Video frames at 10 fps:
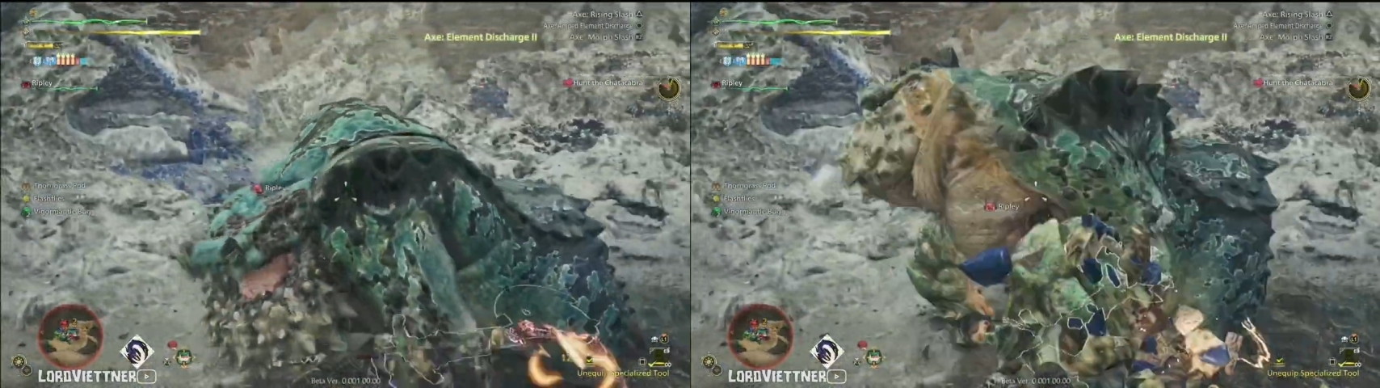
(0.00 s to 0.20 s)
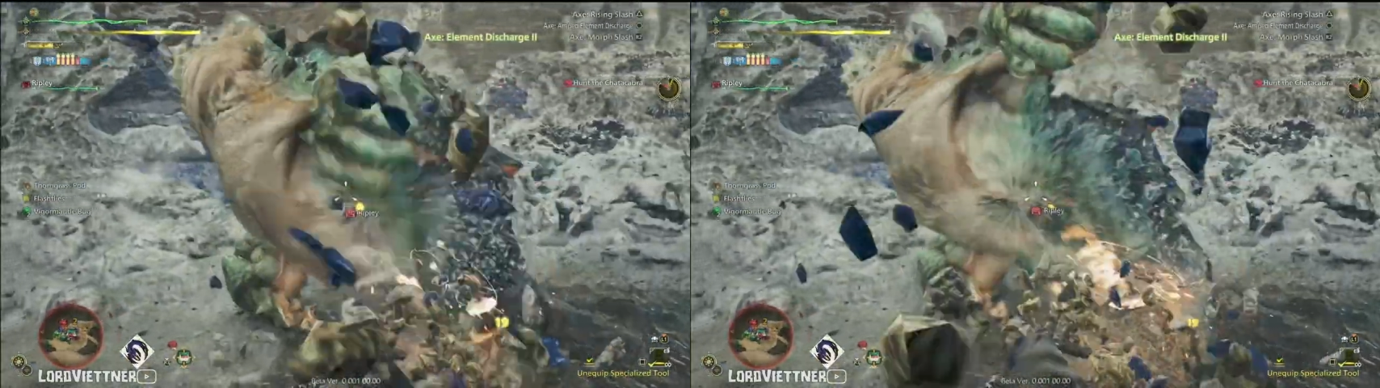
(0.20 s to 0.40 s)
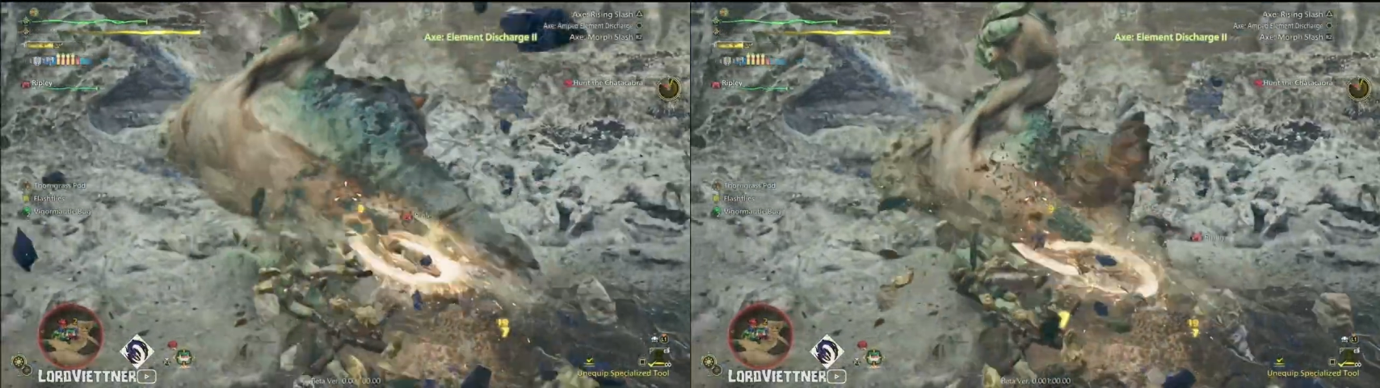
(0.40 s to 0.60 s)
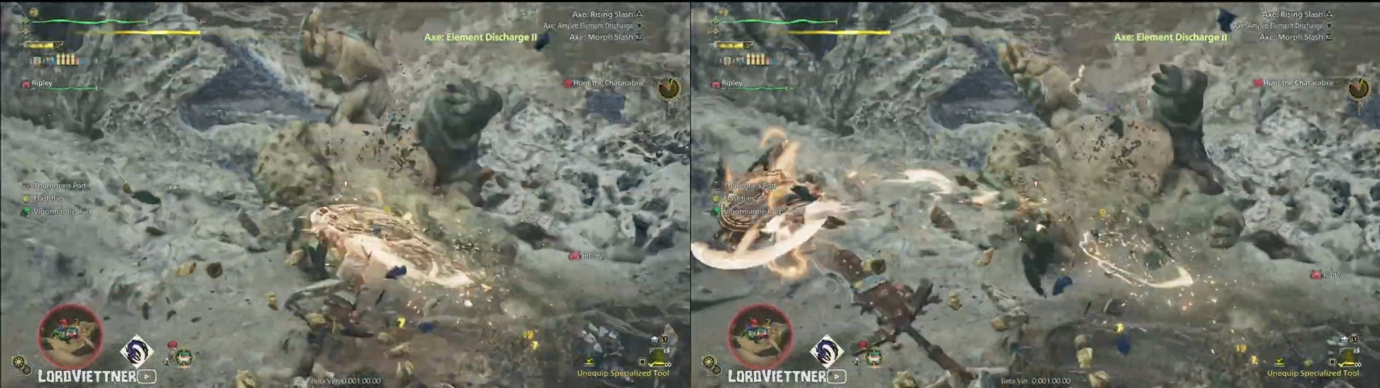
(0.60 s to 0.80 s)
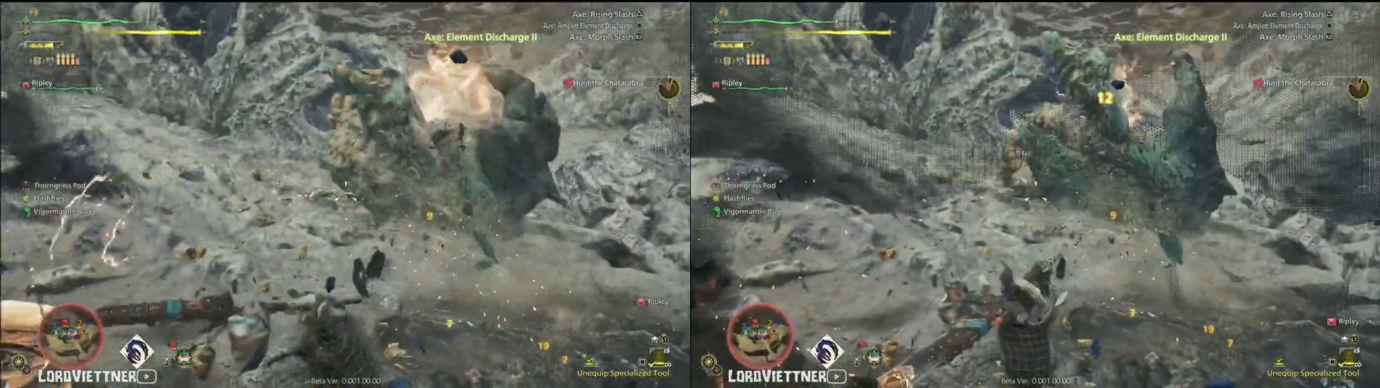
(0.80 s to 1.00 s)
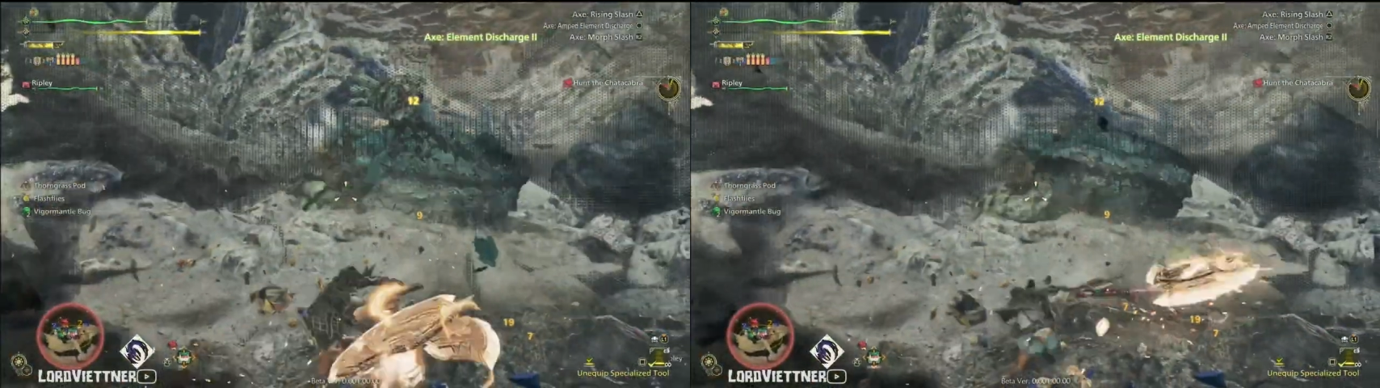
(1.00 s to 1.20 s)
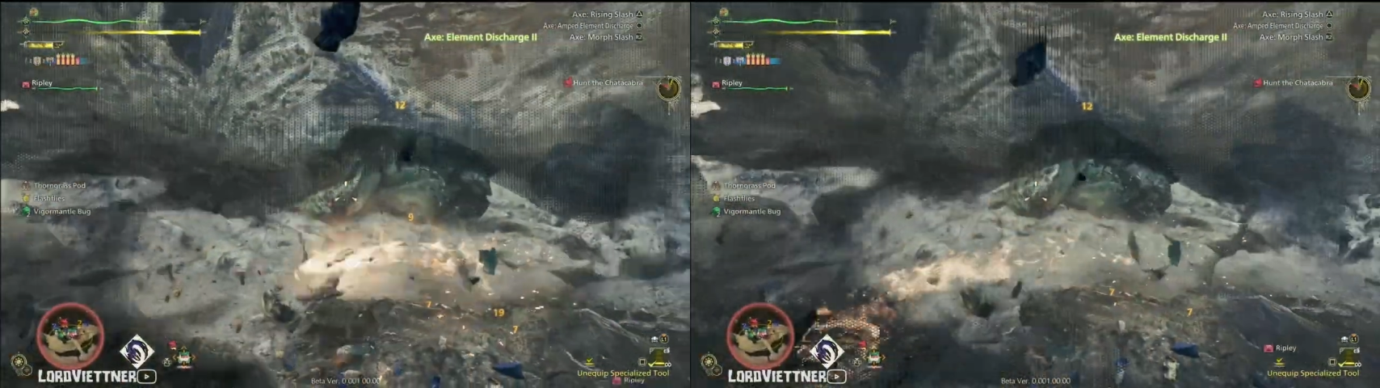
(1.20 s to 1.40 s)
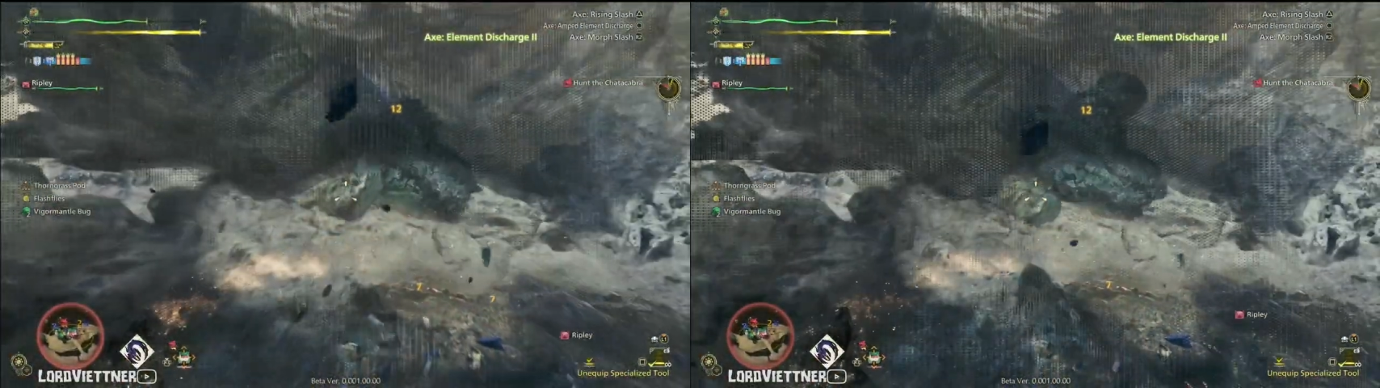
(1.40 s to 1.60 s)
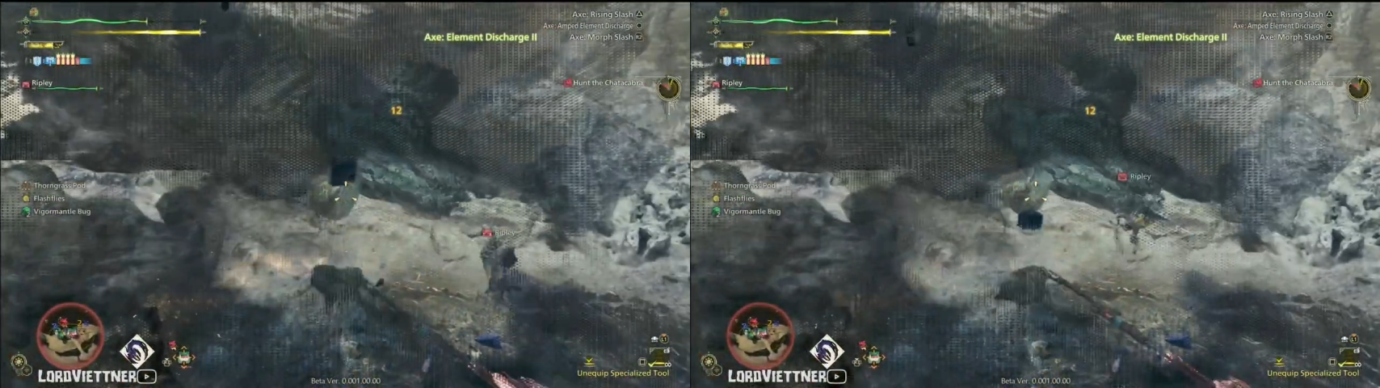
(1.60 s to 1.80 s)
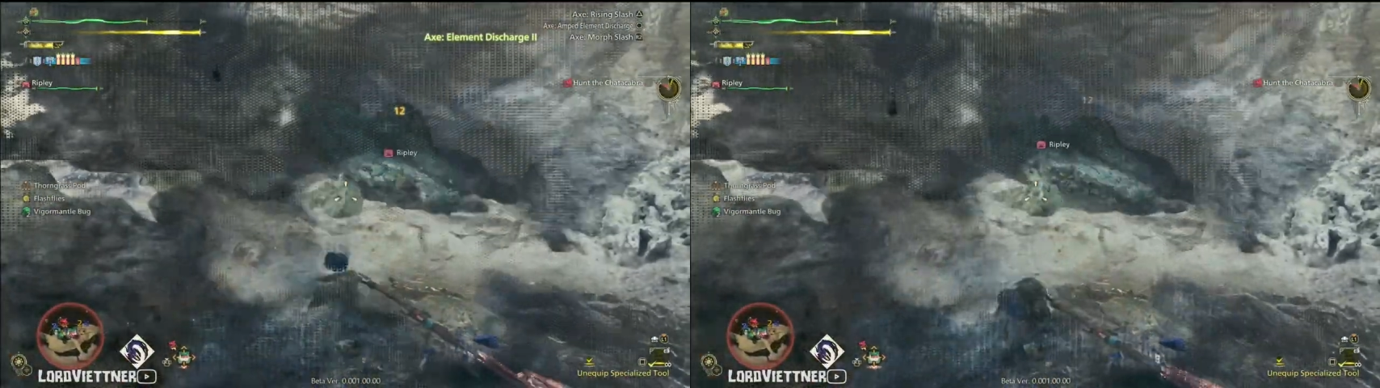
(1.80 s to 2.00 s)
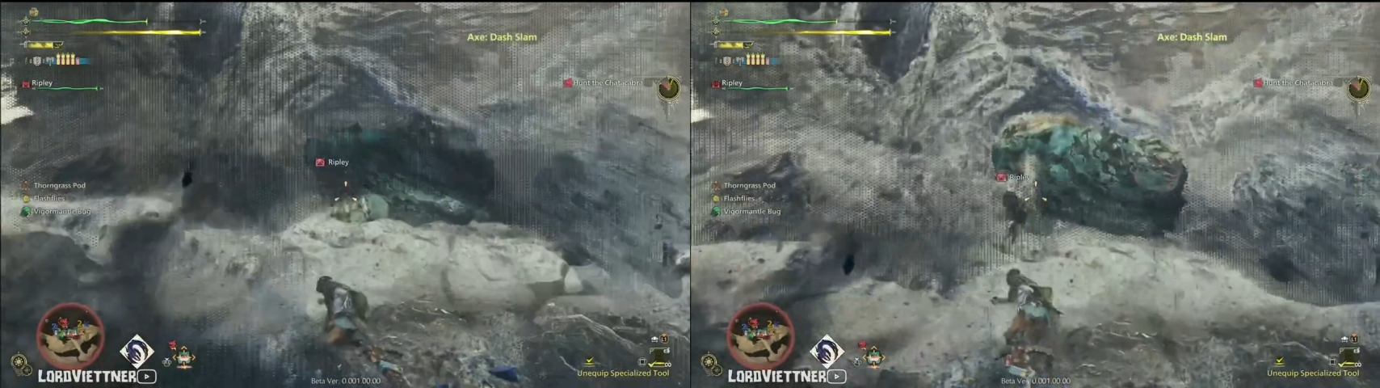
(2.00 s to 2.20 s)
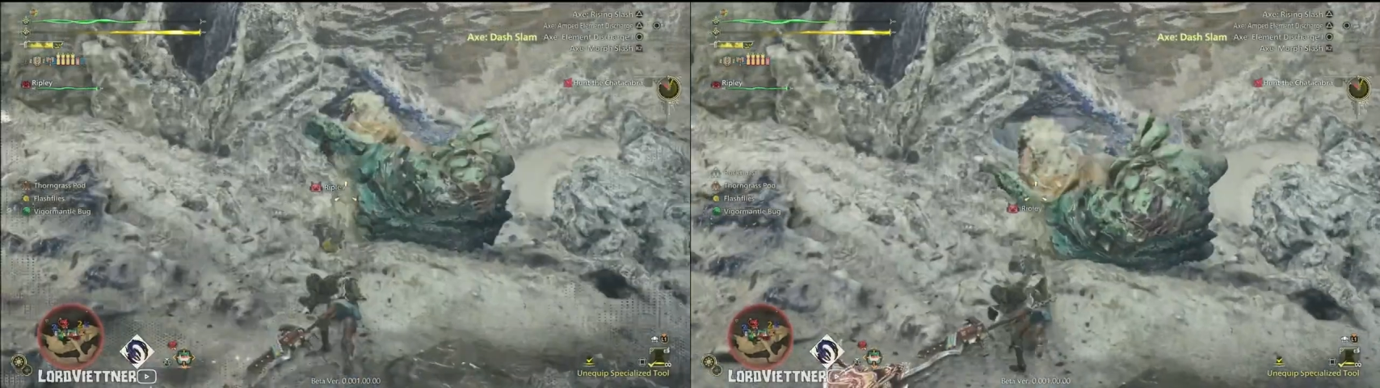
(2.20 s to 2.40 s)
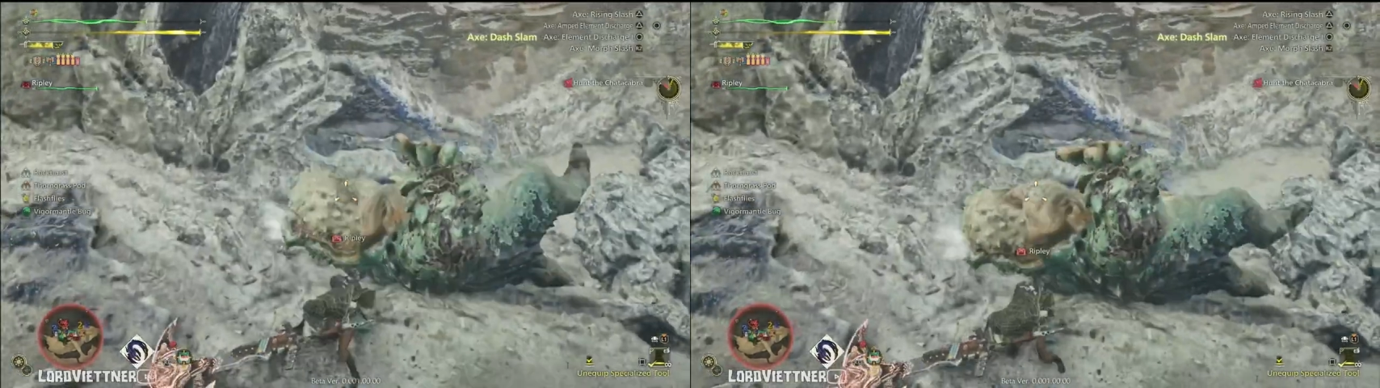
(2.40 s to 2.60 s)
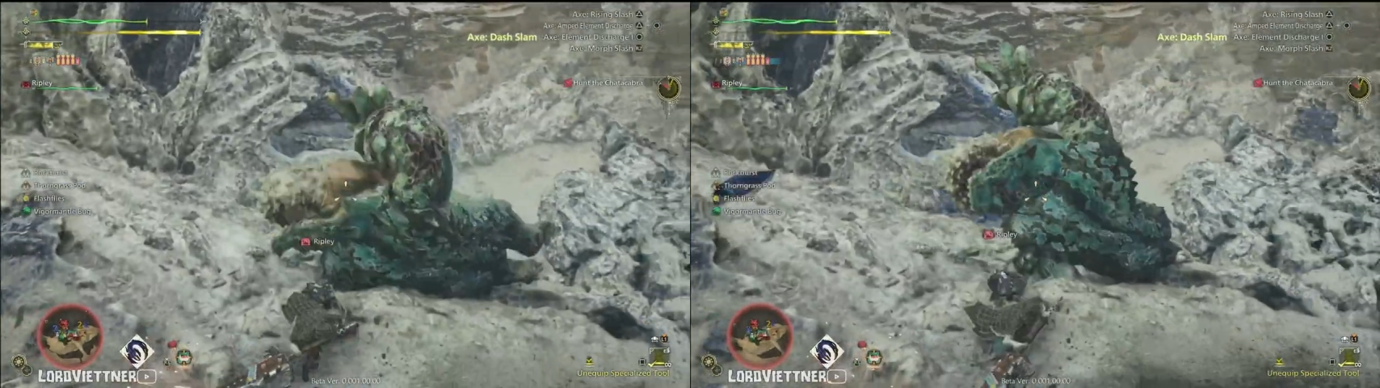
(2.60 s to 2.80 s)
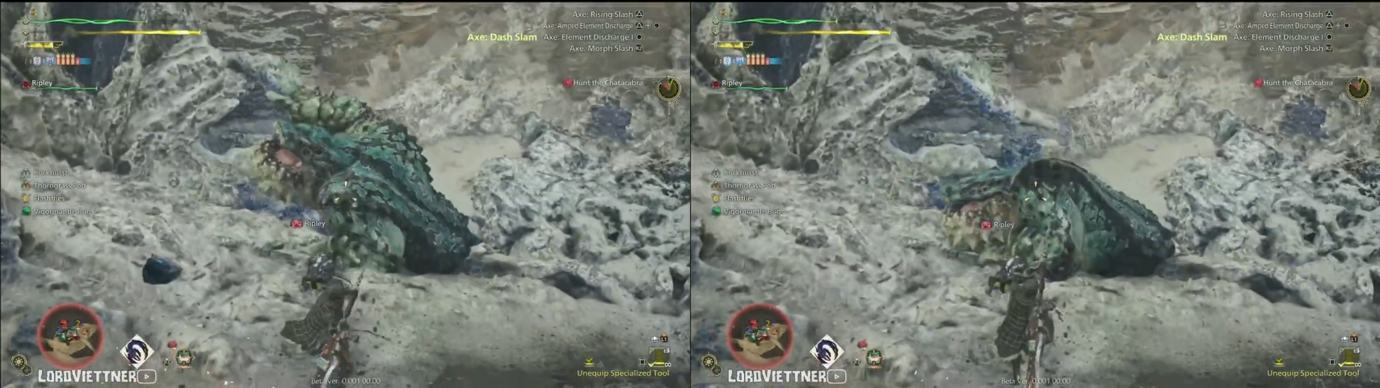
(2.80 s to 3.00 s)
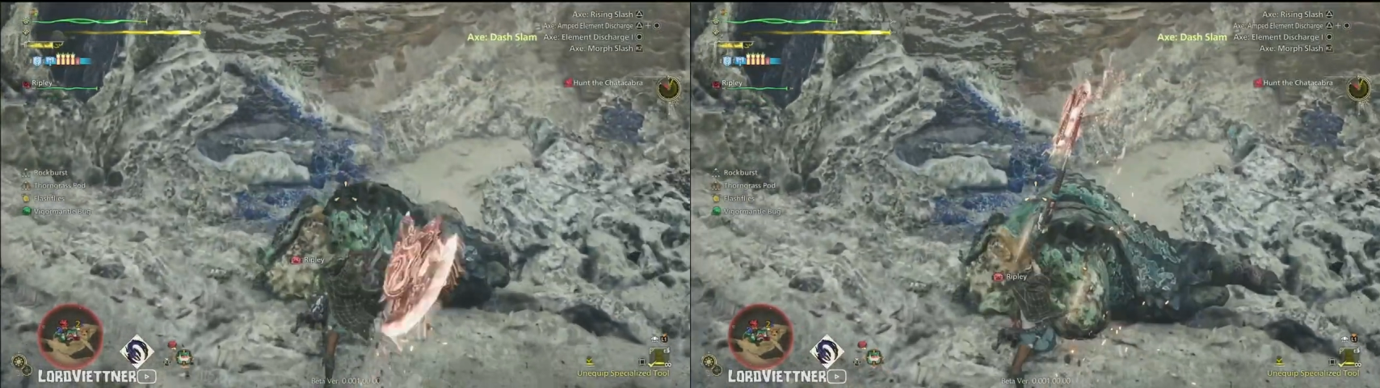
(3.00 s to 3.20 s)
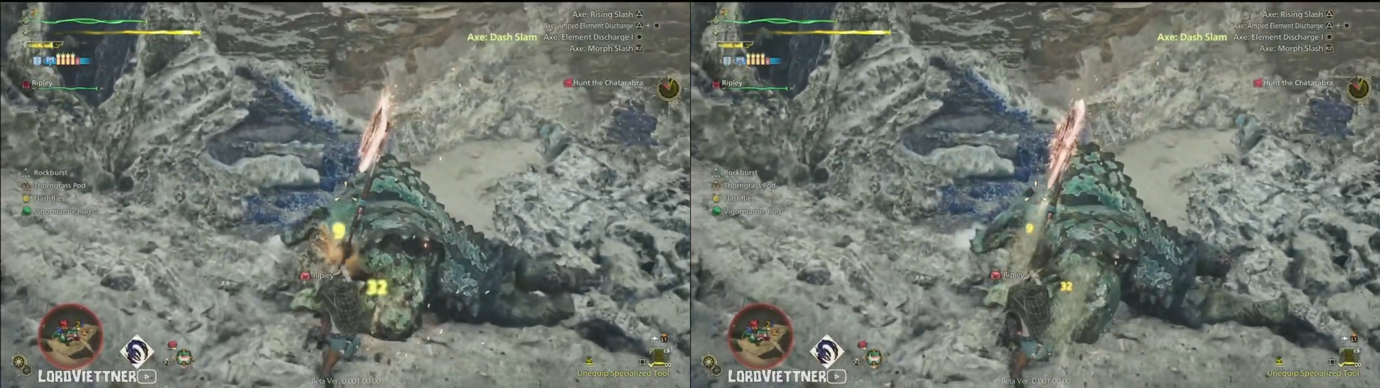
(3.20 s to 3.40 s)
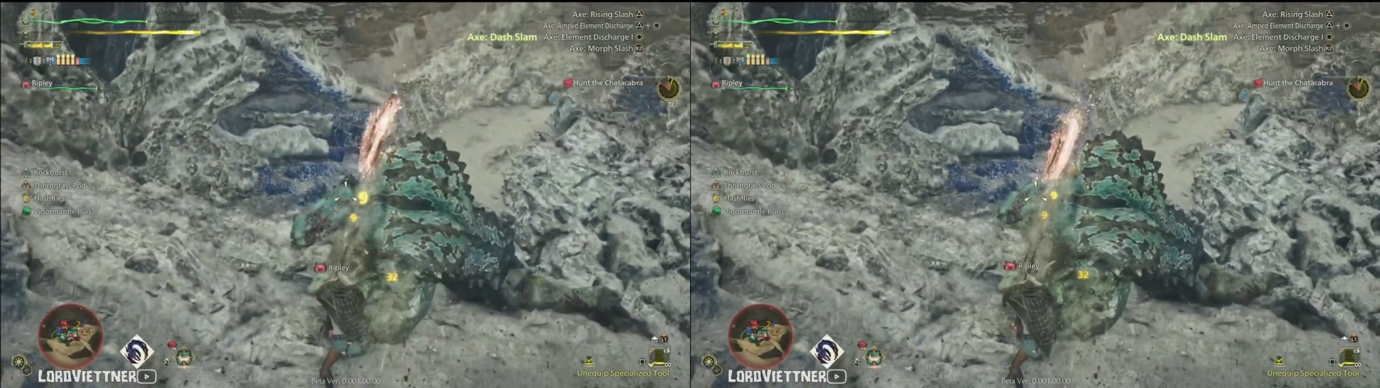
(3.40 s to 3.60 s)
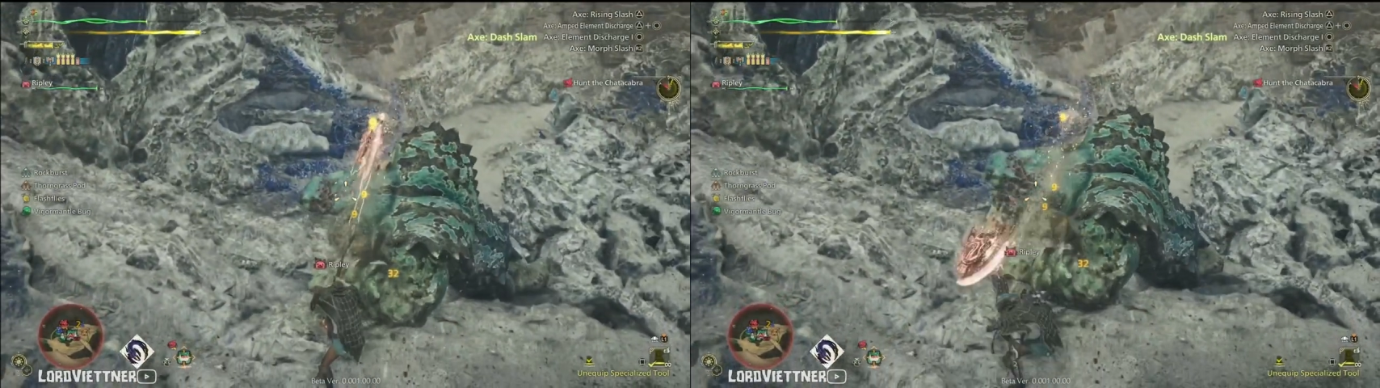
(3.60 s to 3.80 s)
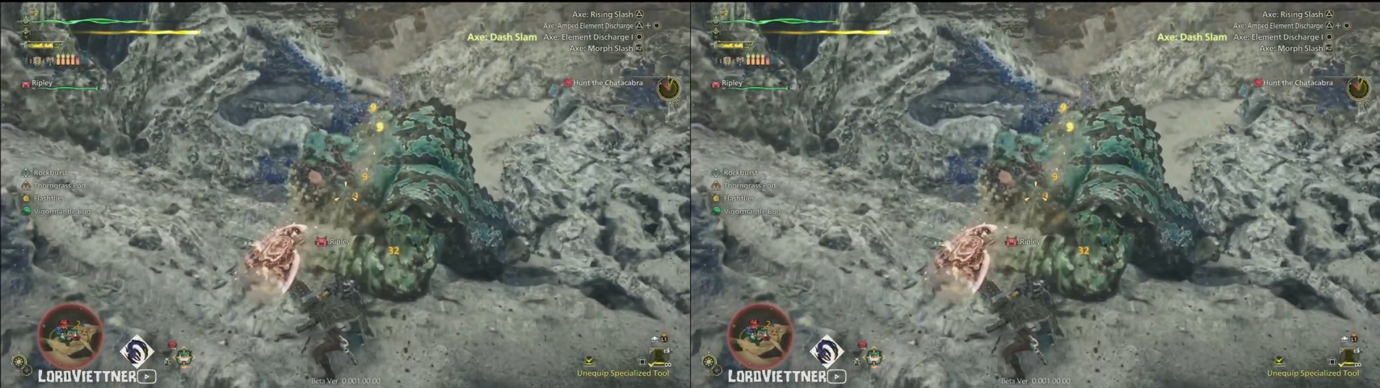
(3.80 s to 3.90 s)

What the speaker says: No face is visible, so there are no lips to read.